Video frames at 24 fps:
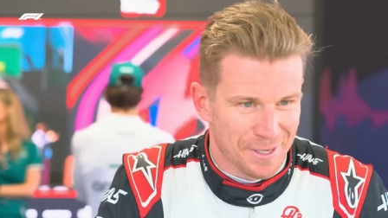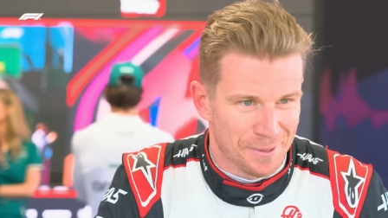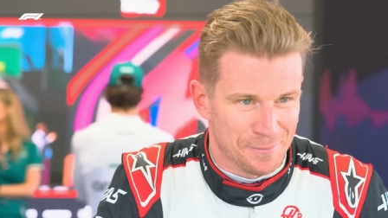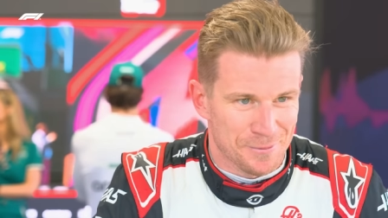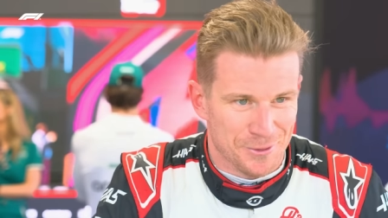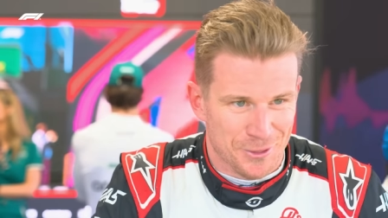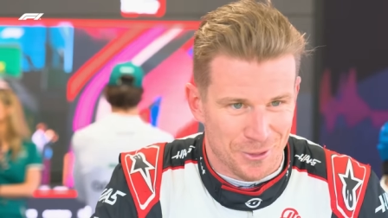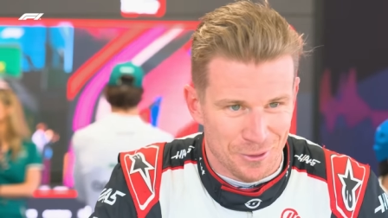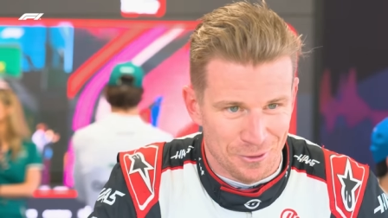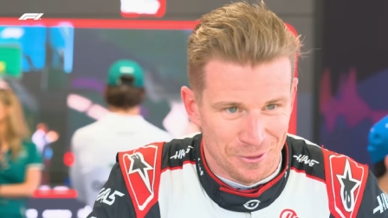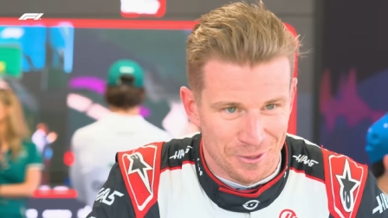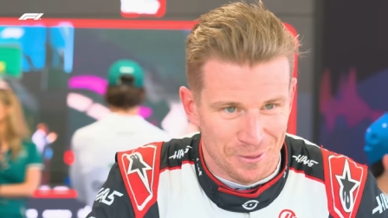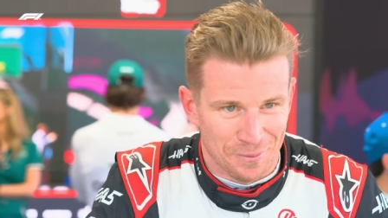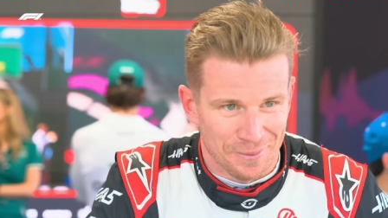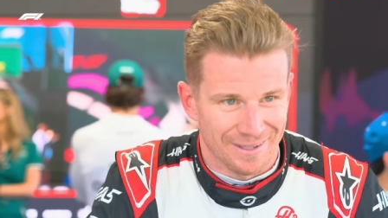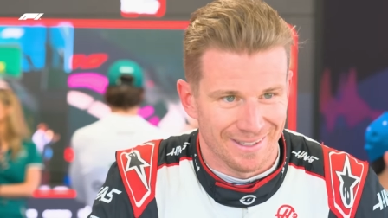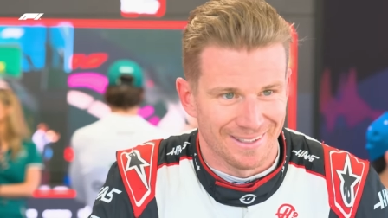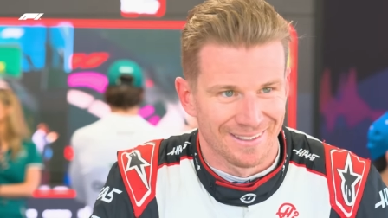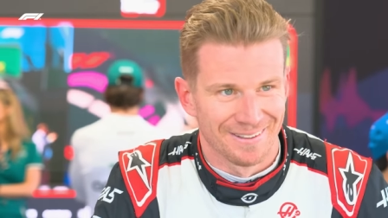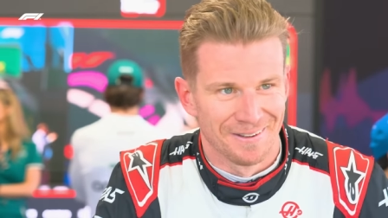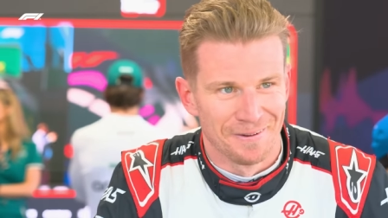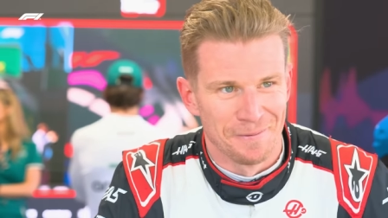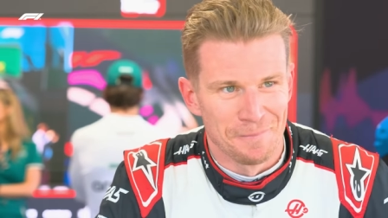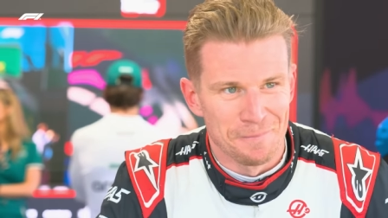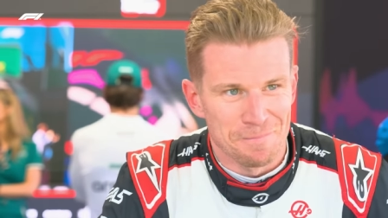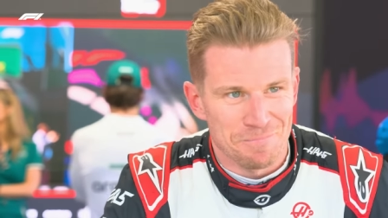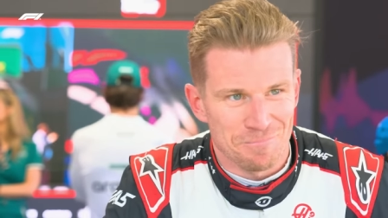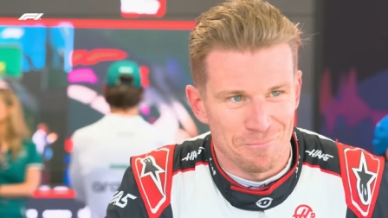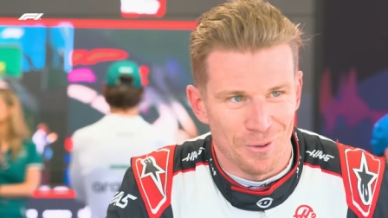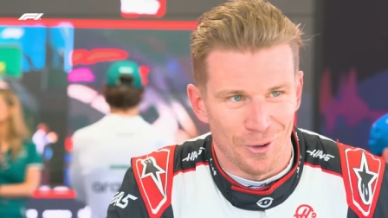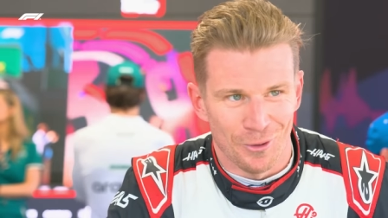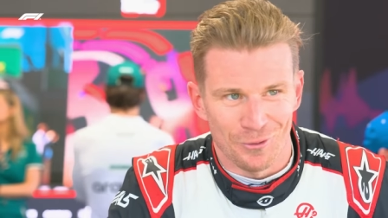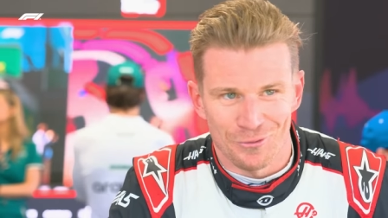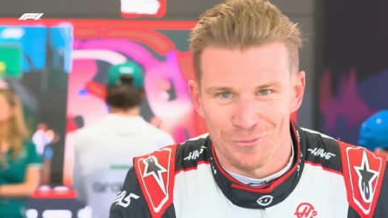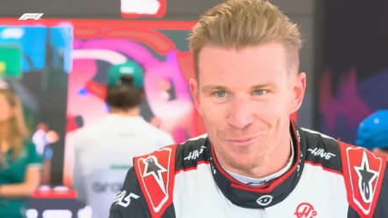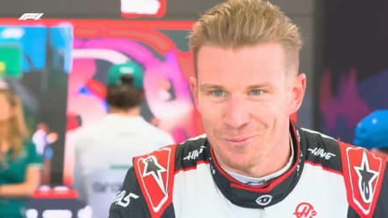and I'm sure they were
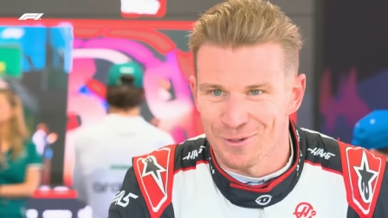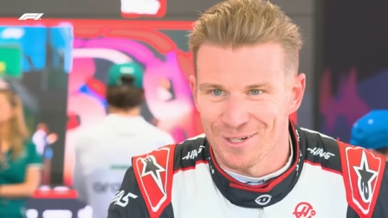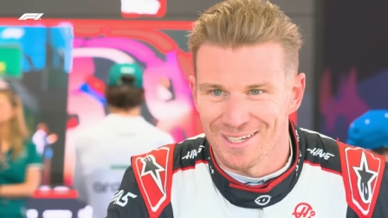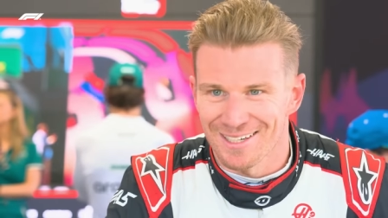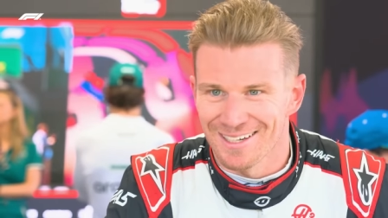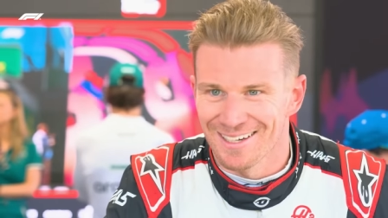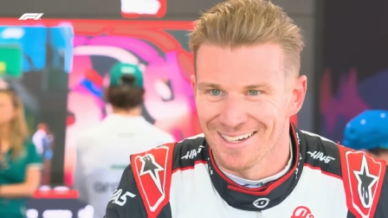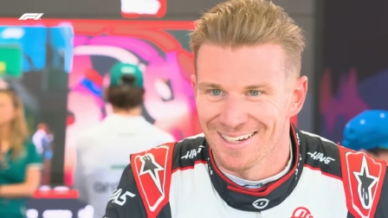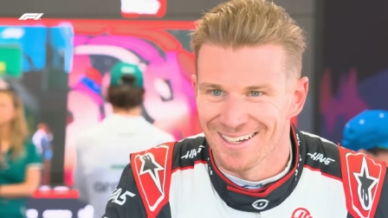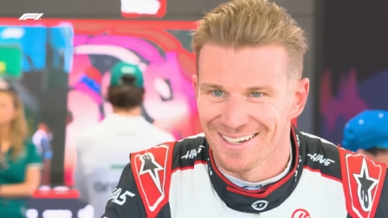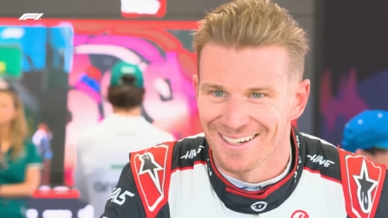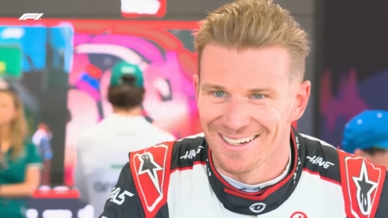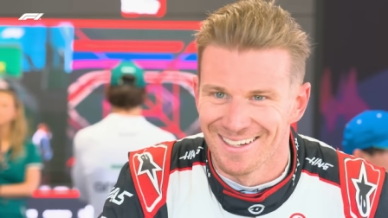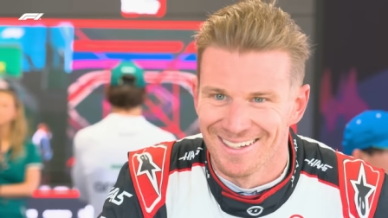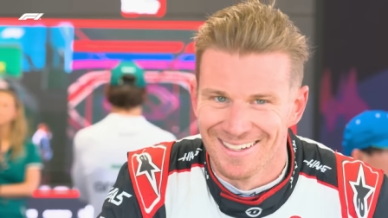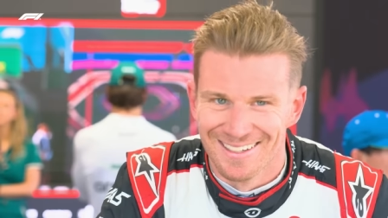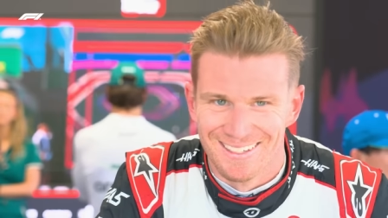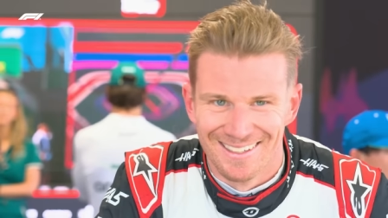both pretty uh,